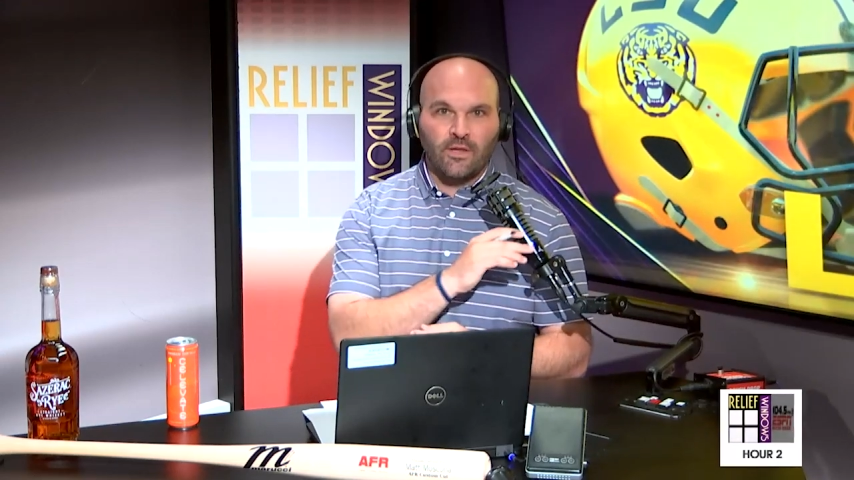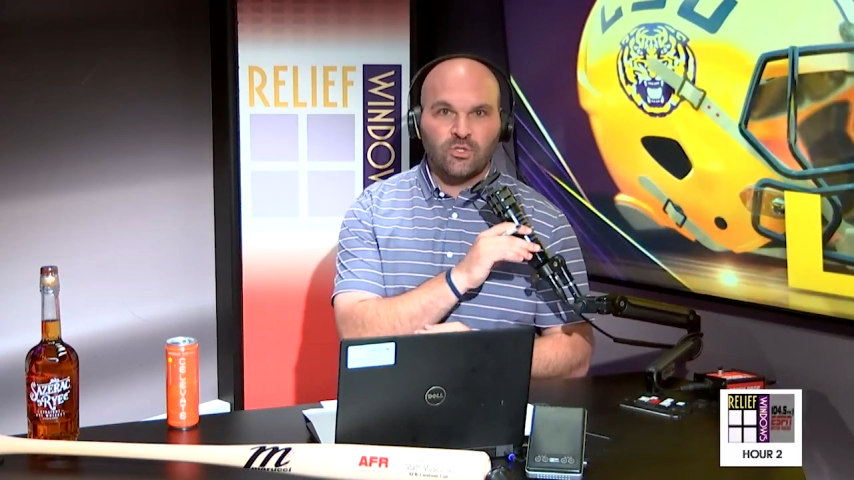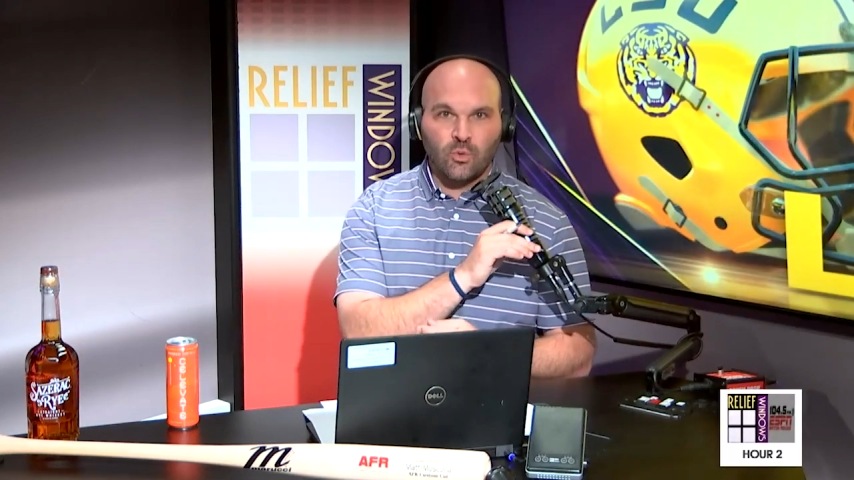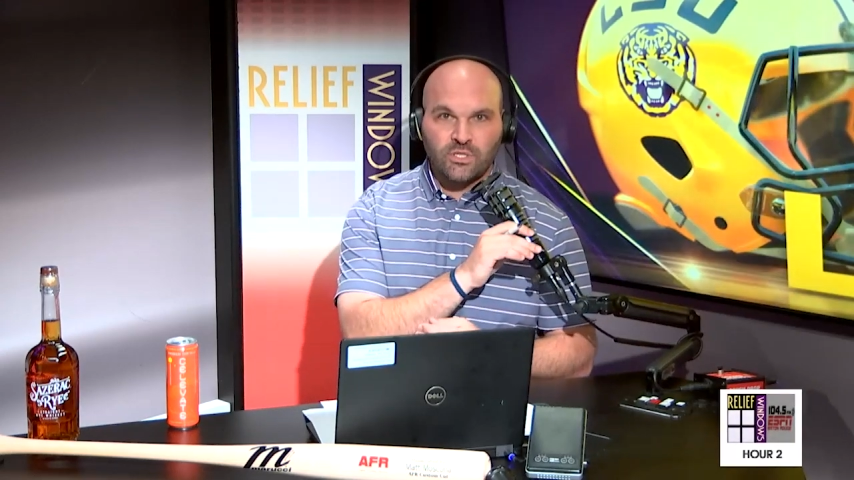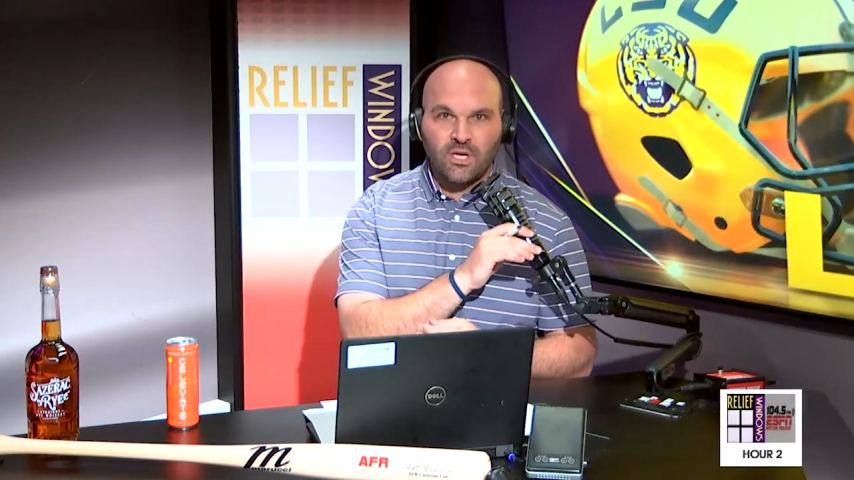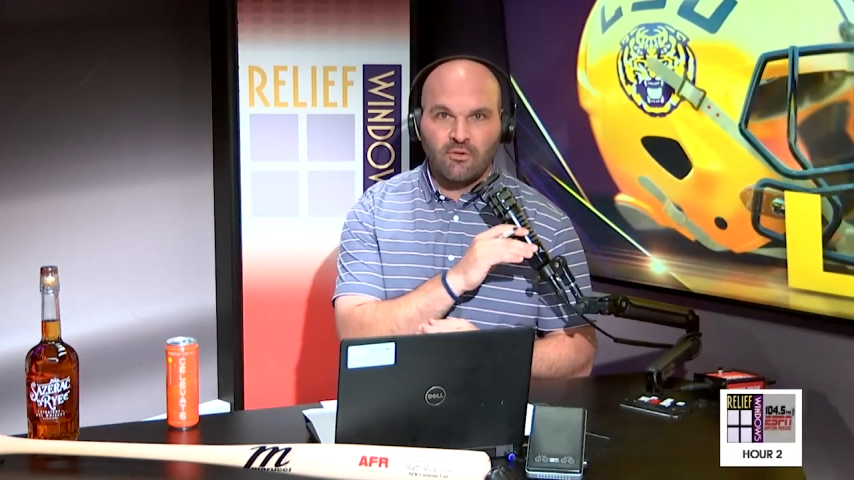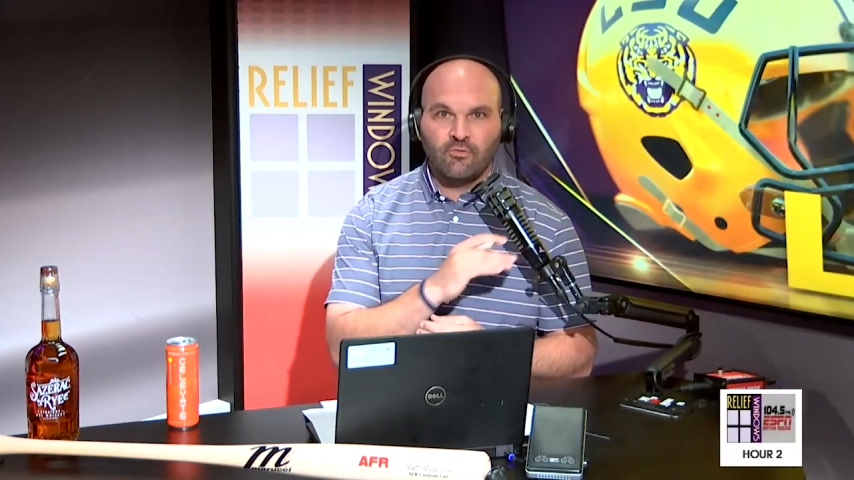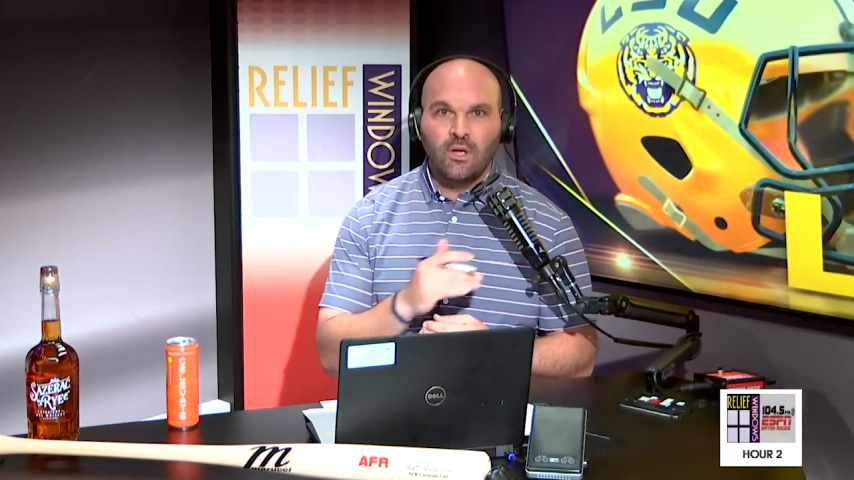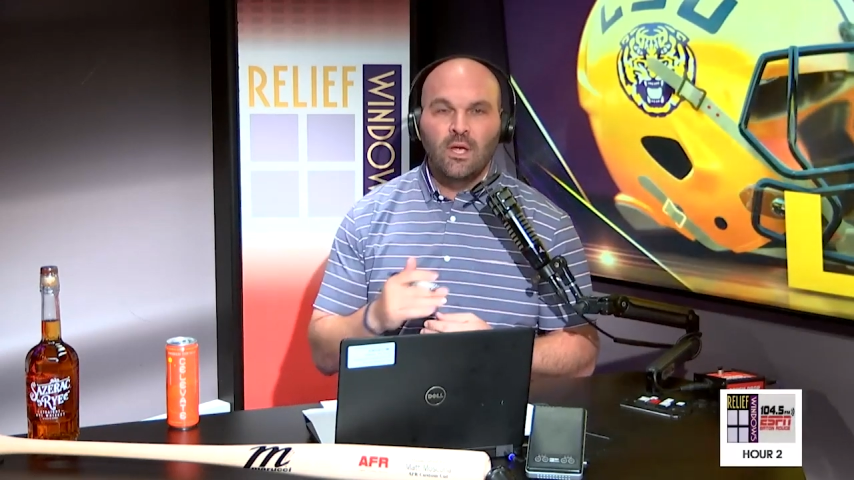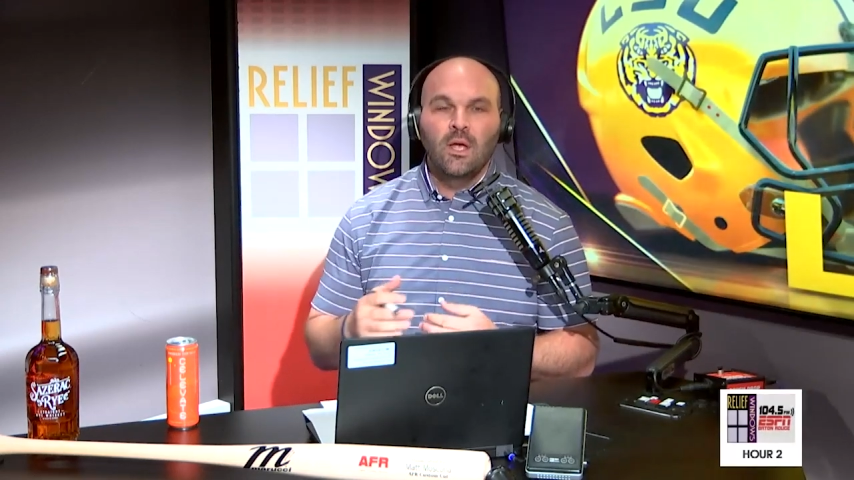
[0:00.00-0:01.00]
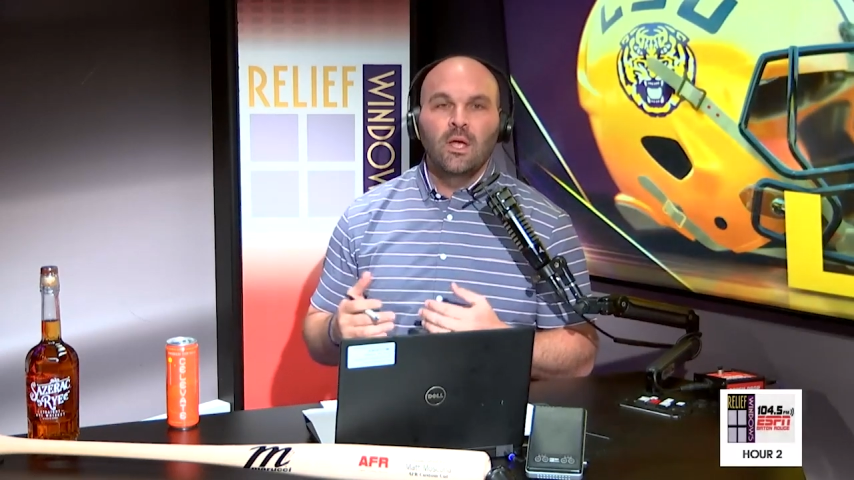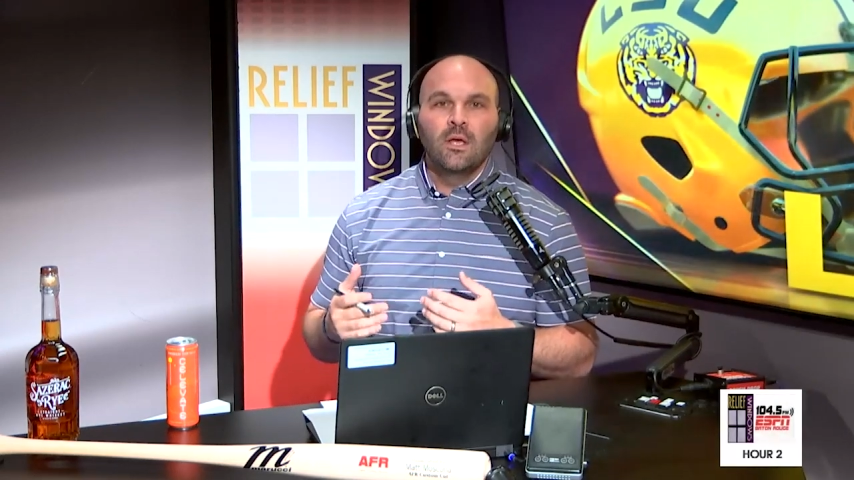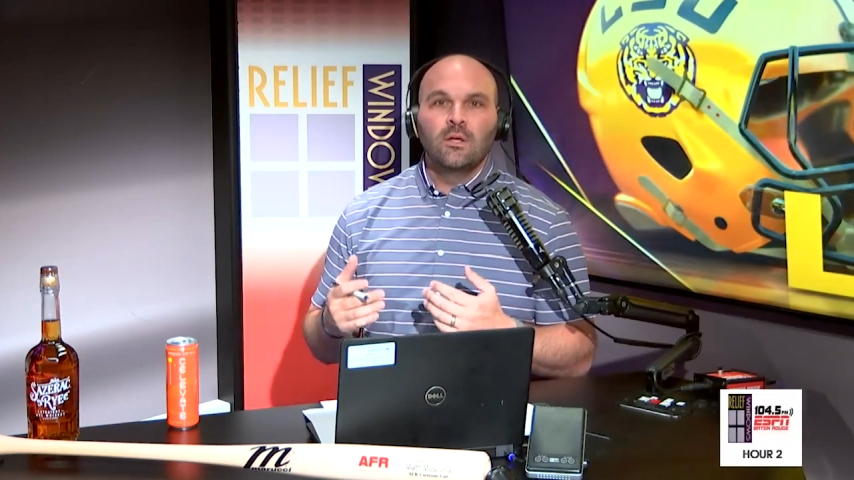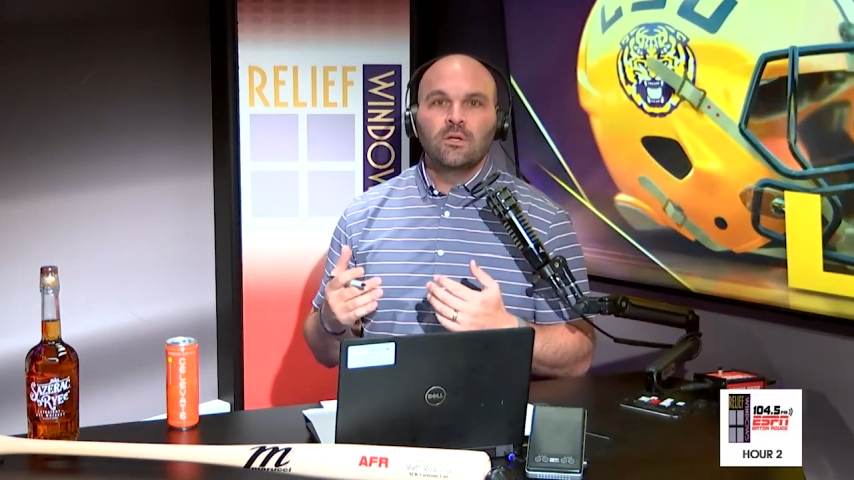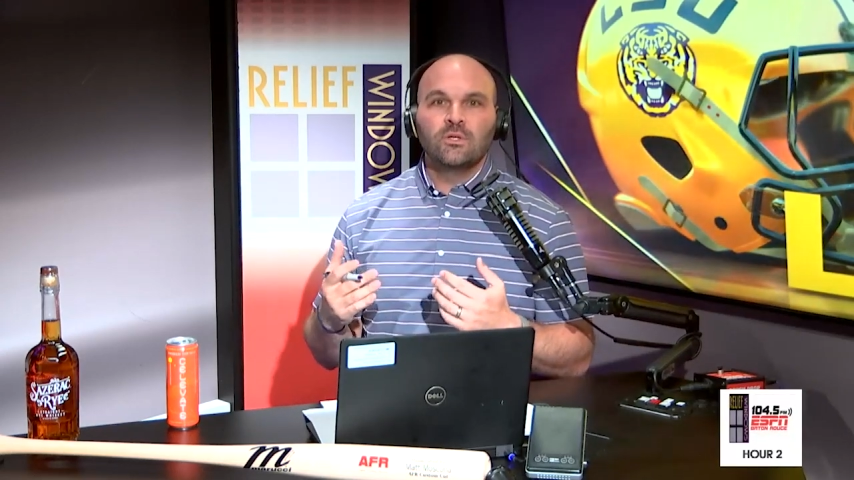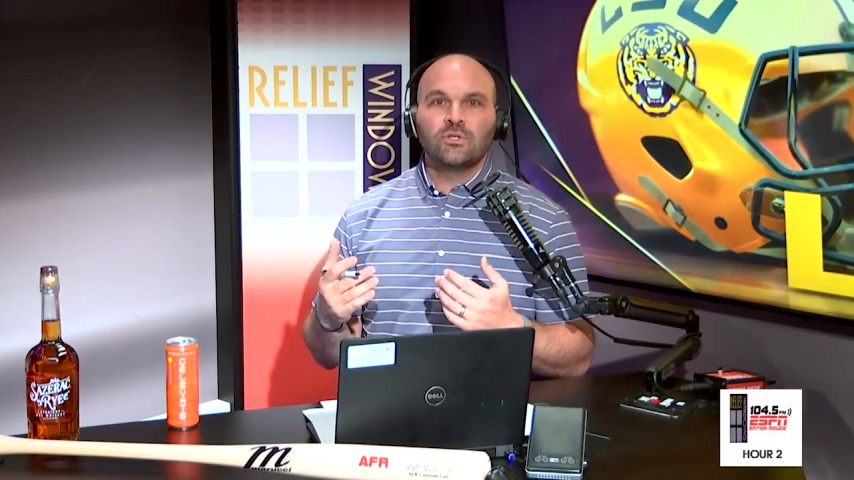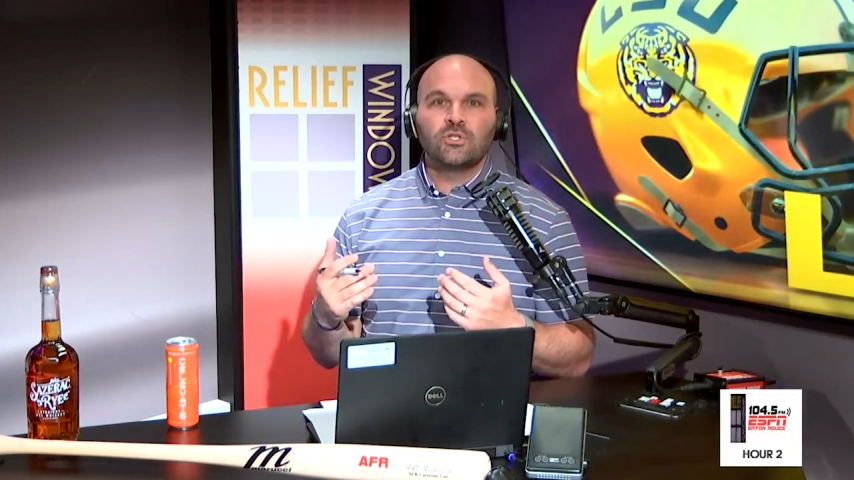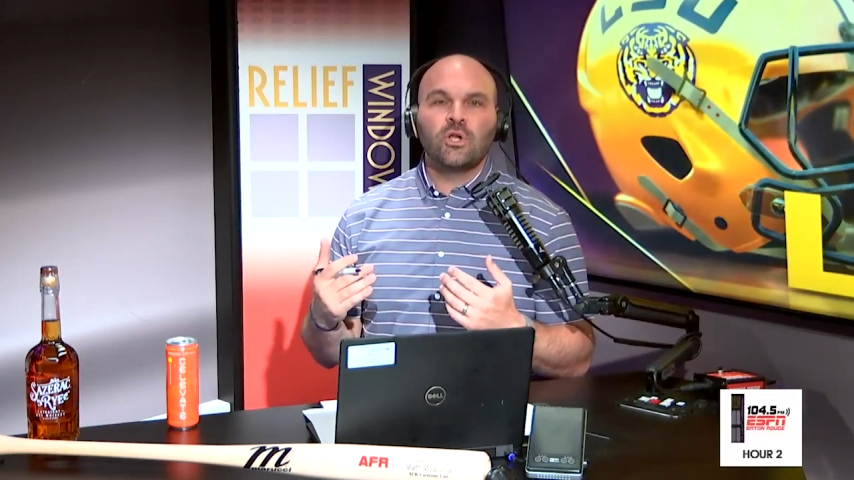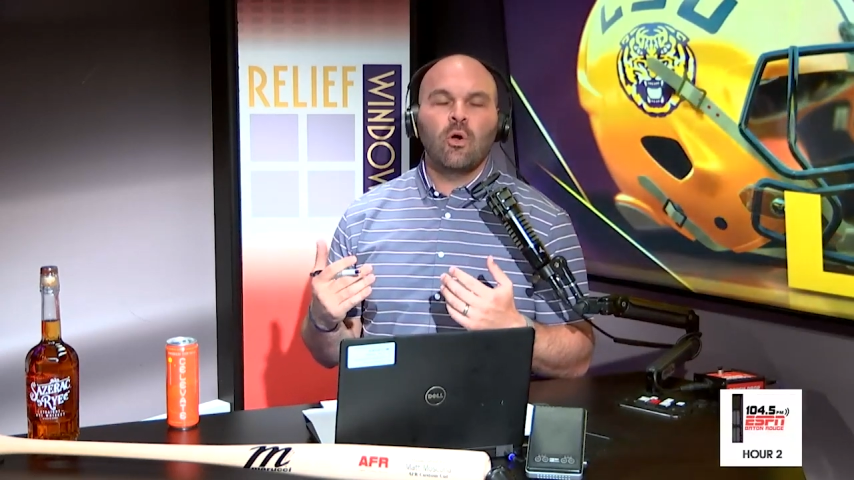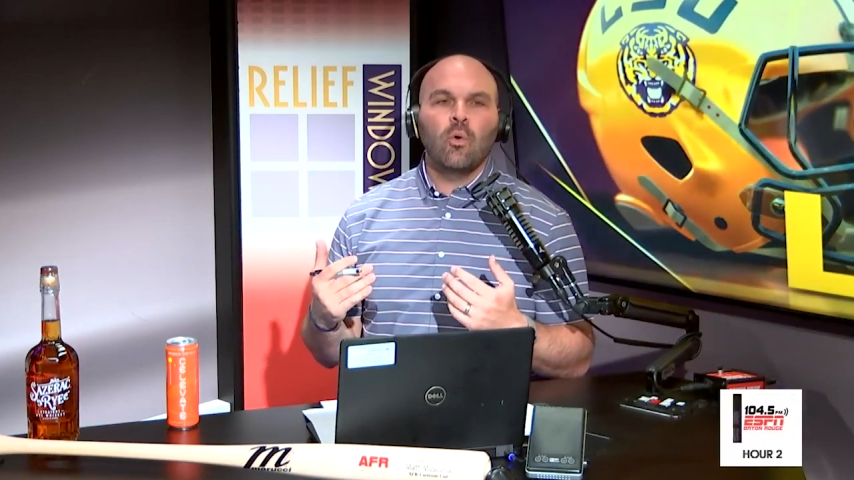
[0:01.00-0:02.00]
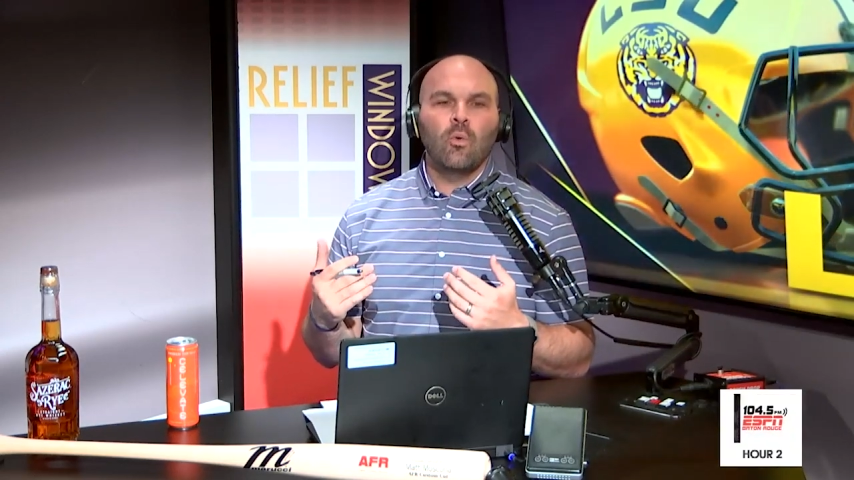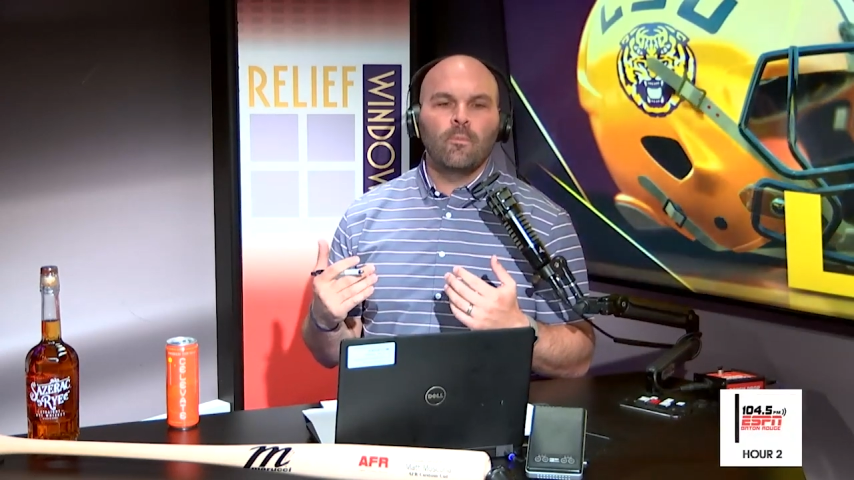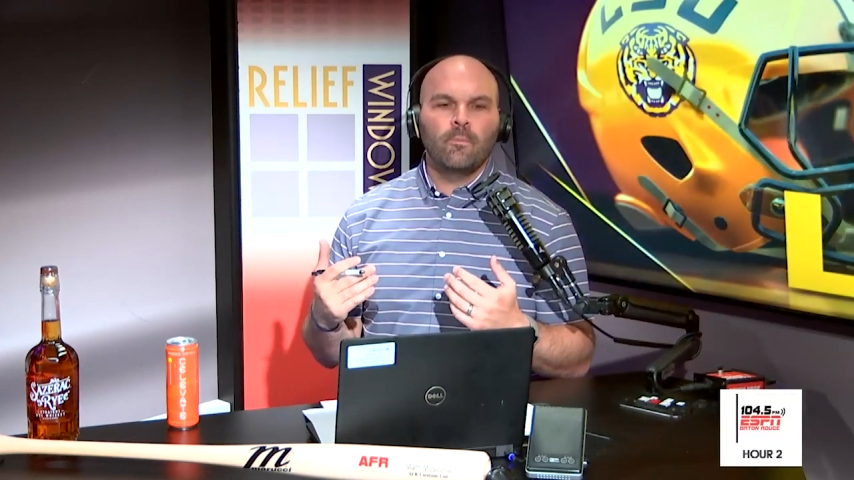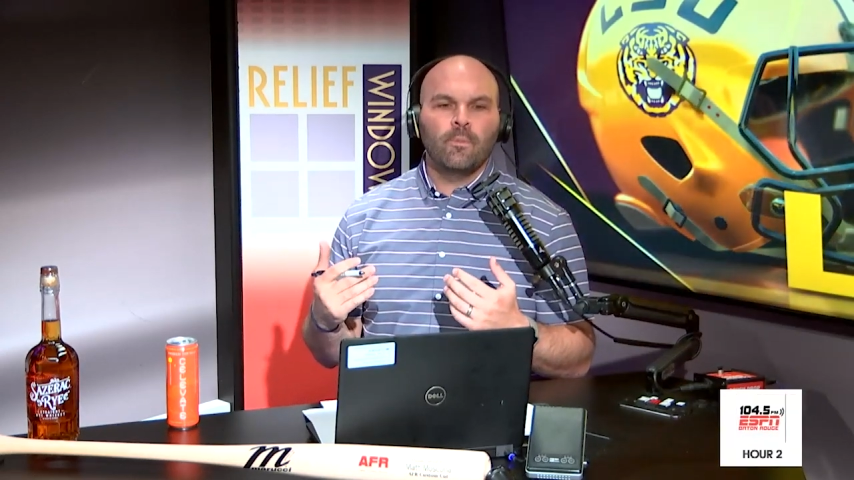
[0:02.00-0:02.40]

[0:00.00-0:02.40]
that sort of stuff. So